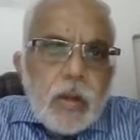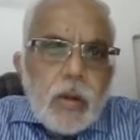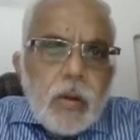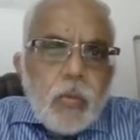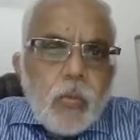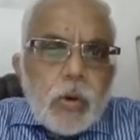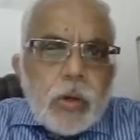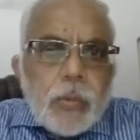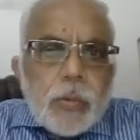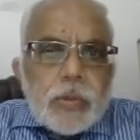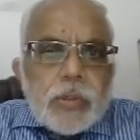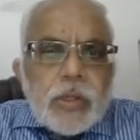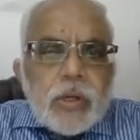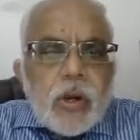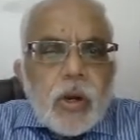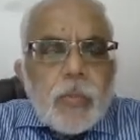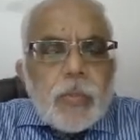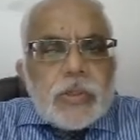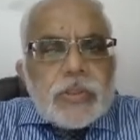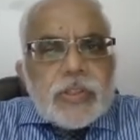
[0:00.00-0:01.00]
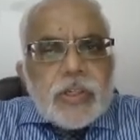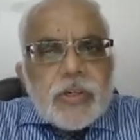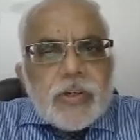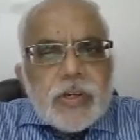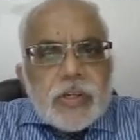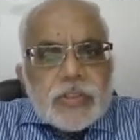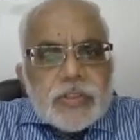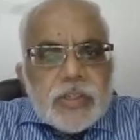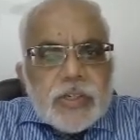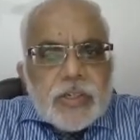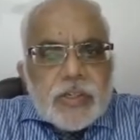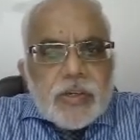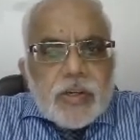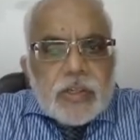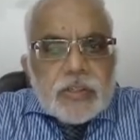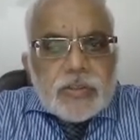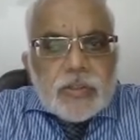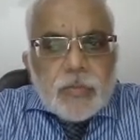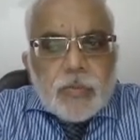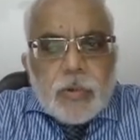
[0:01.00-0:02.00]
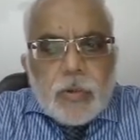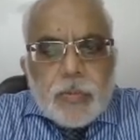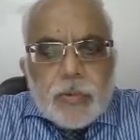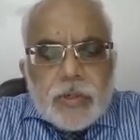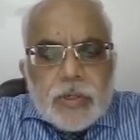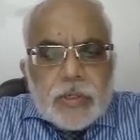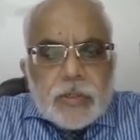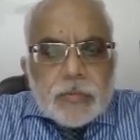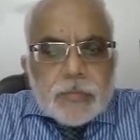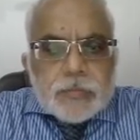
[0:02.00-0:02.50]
What about the government's interest in intellectual property?